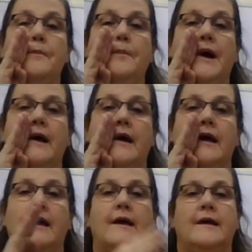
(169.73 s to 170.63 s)
b,
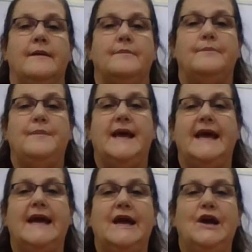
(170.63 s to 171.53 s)

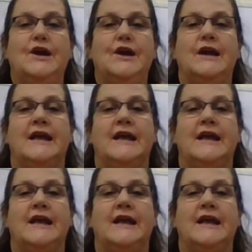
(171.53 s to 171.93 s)
bear,